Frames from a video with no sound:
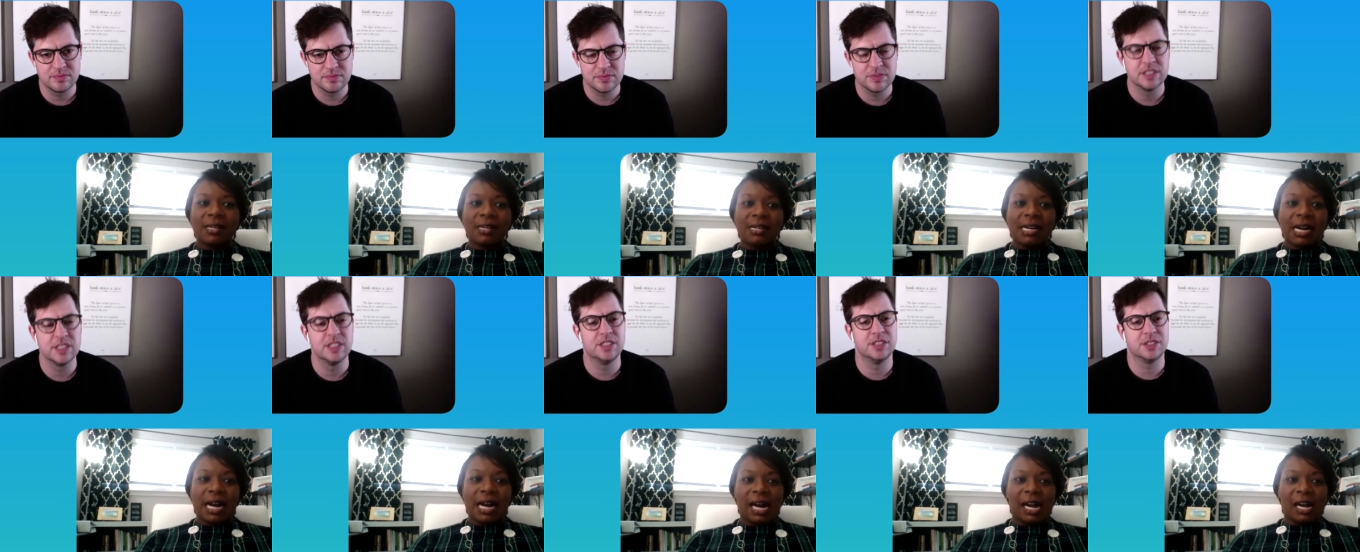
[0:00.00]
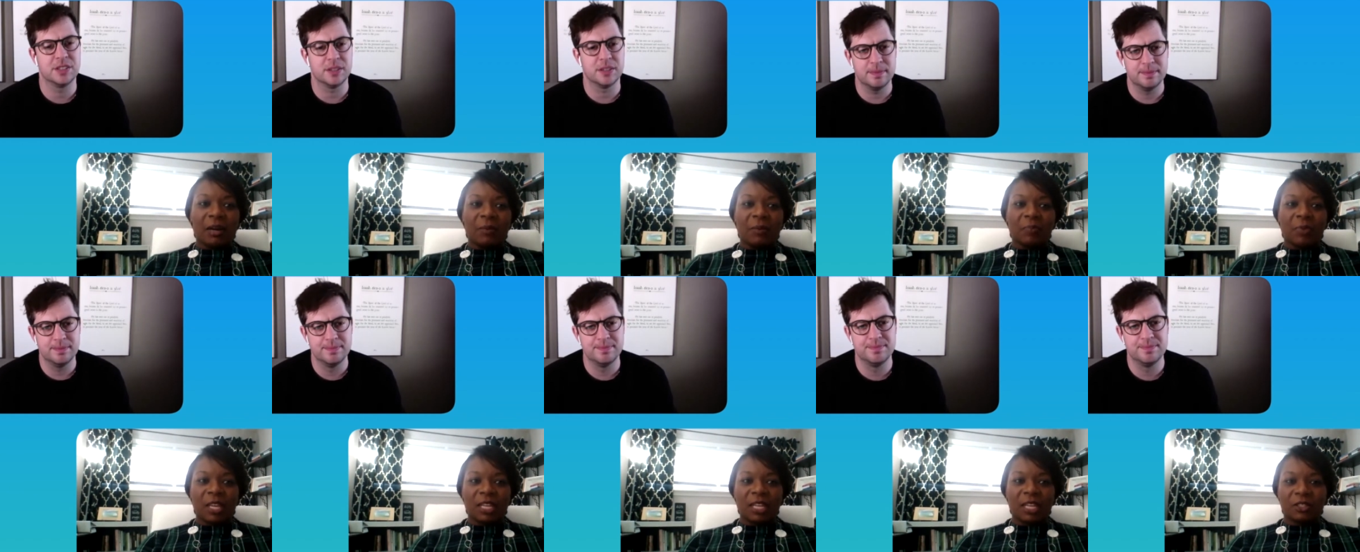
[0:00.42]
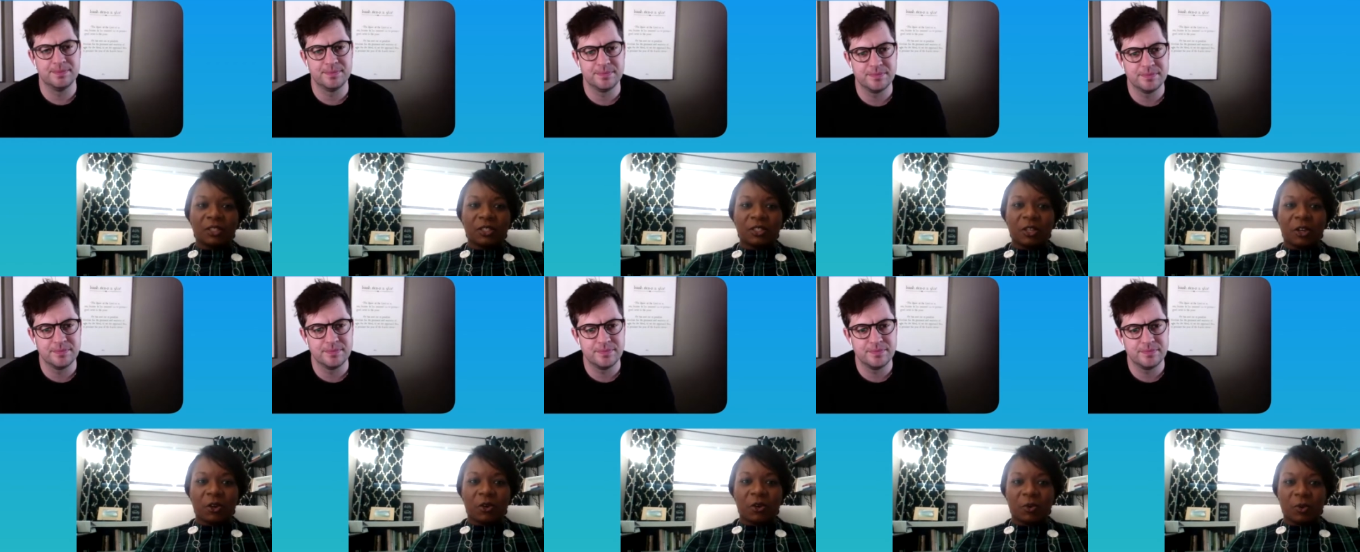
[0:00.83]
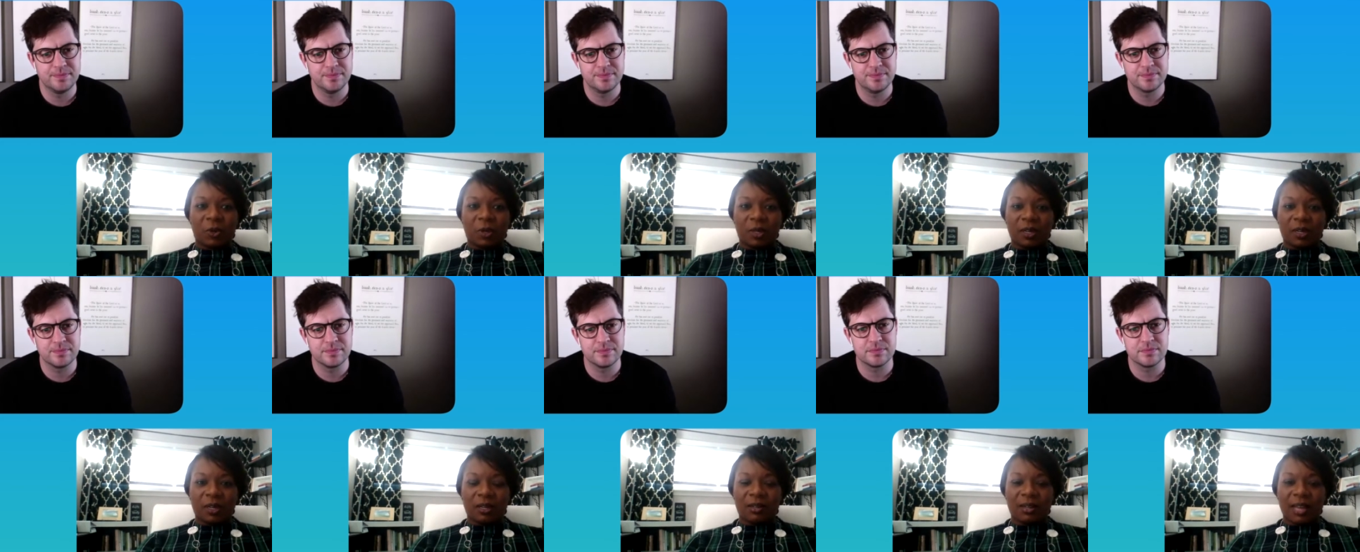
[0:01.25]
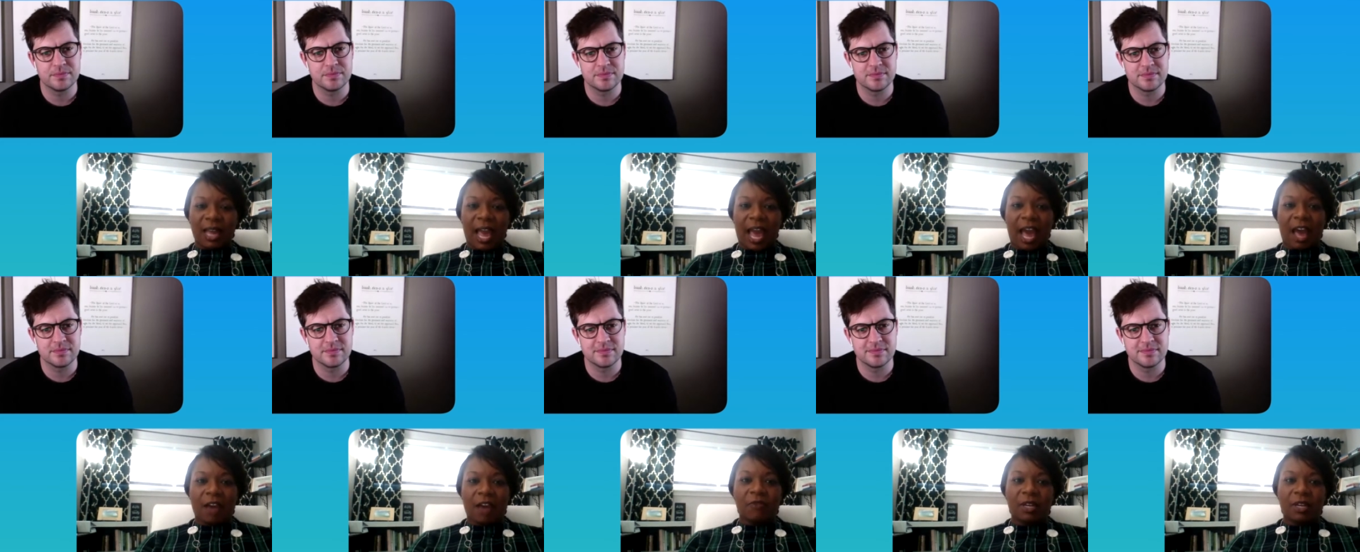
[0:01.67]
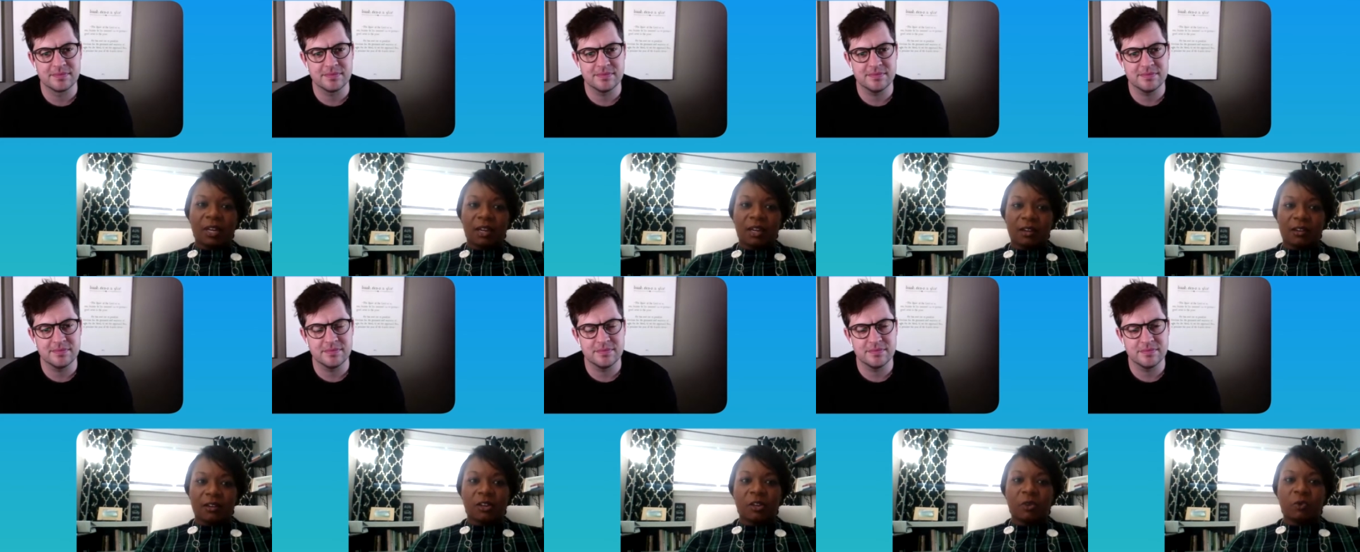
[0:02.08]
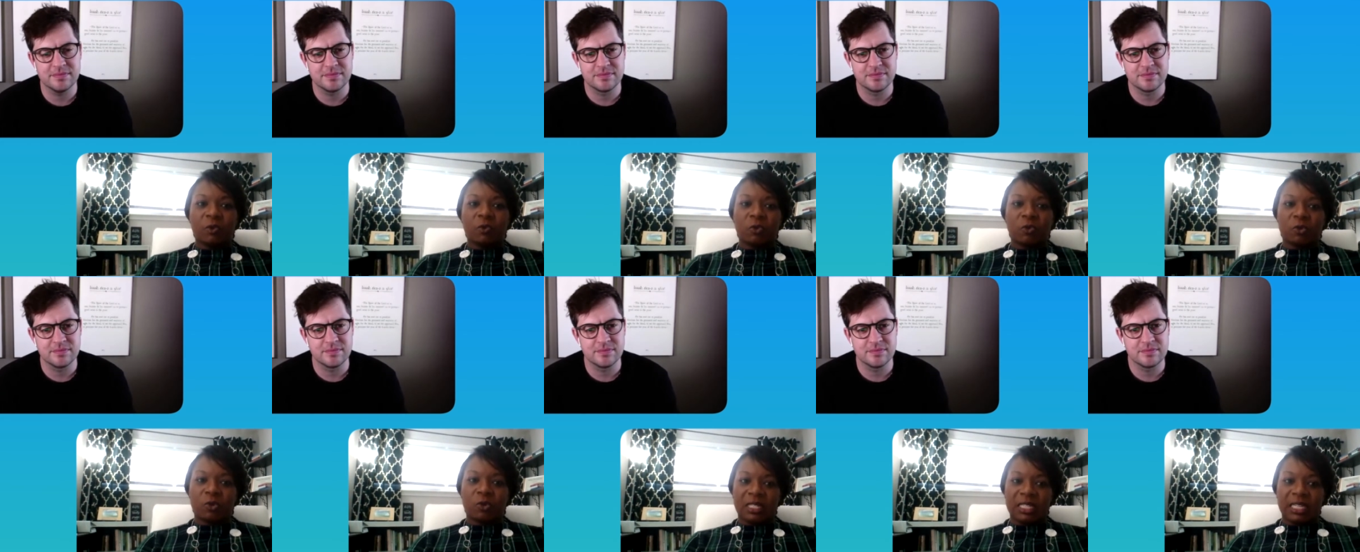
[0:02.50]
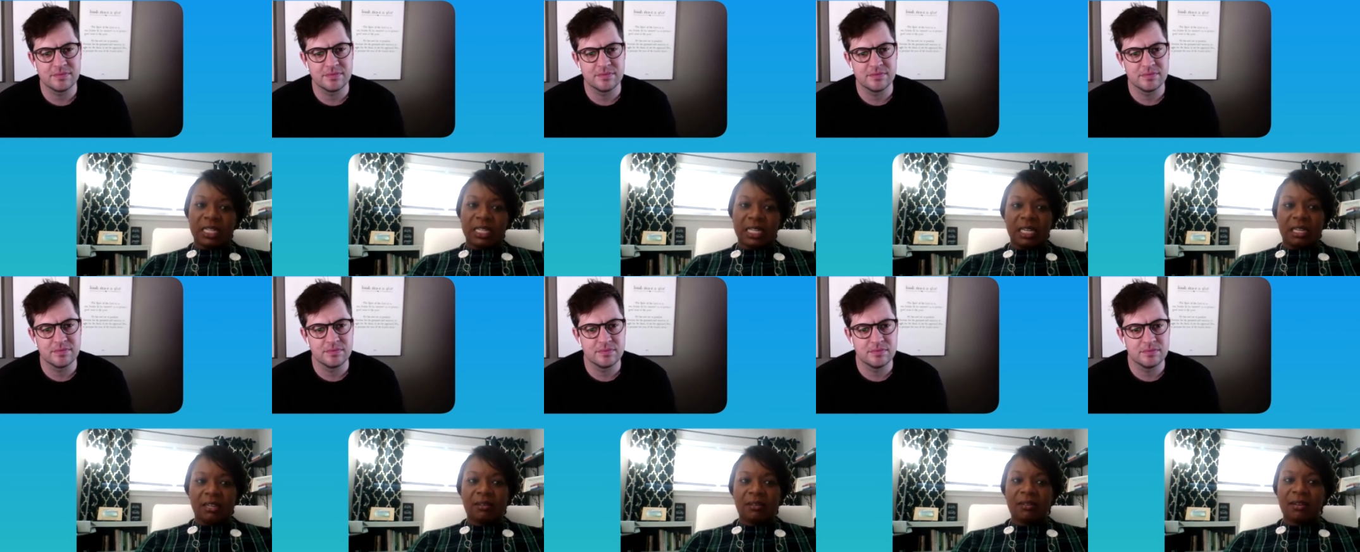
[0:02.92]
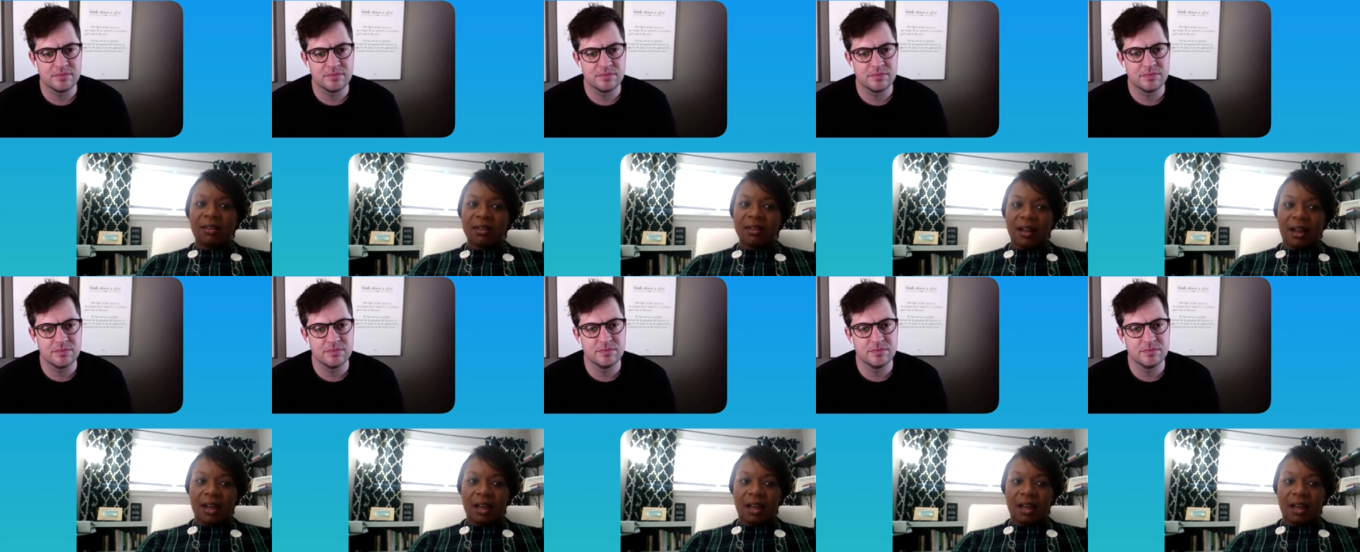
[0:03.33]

Speaker 1: Um, and so having a good routine um,